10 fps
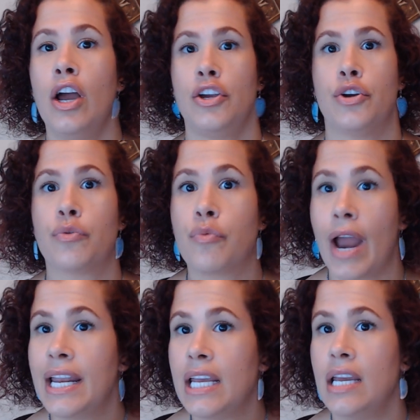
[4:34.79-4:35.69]
you're
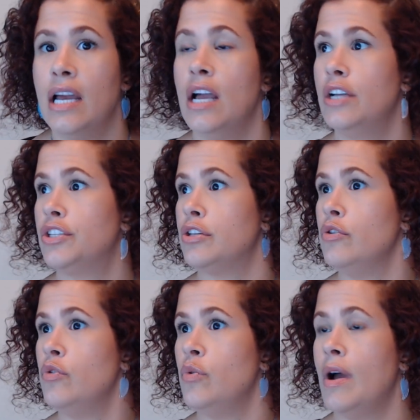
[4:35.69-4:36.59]
ready
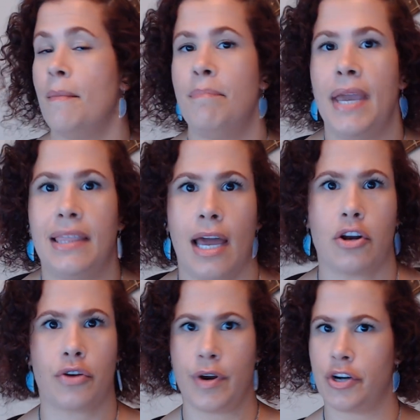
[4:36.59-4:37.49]
to make that
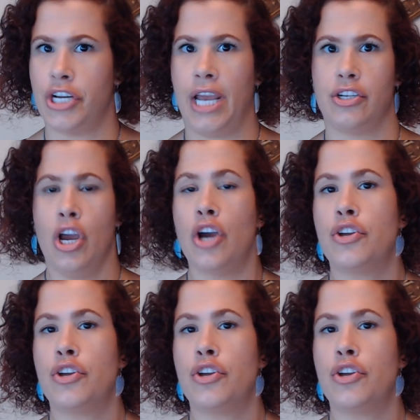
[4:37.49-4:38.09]
career change